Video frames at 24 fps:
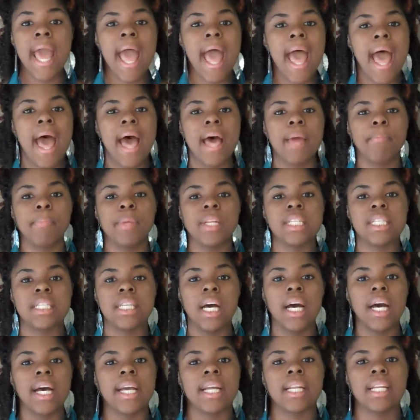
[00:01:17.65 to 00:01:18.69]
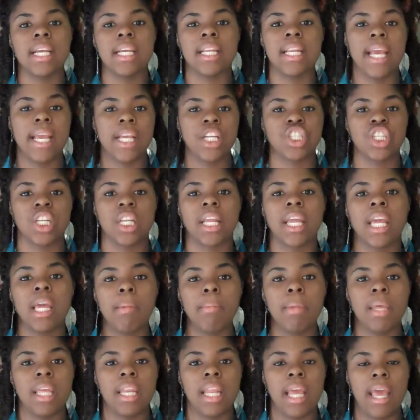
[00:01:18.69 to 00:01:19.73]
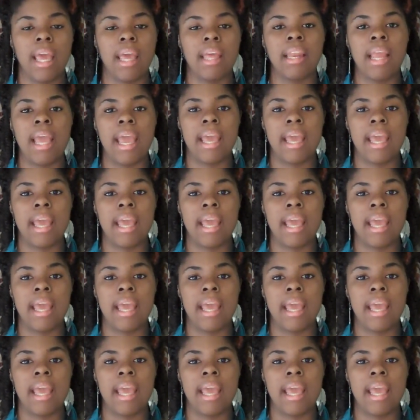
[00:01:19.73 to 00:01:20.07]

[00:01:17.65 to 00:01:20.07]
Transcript: had been done in ancient Kemet and,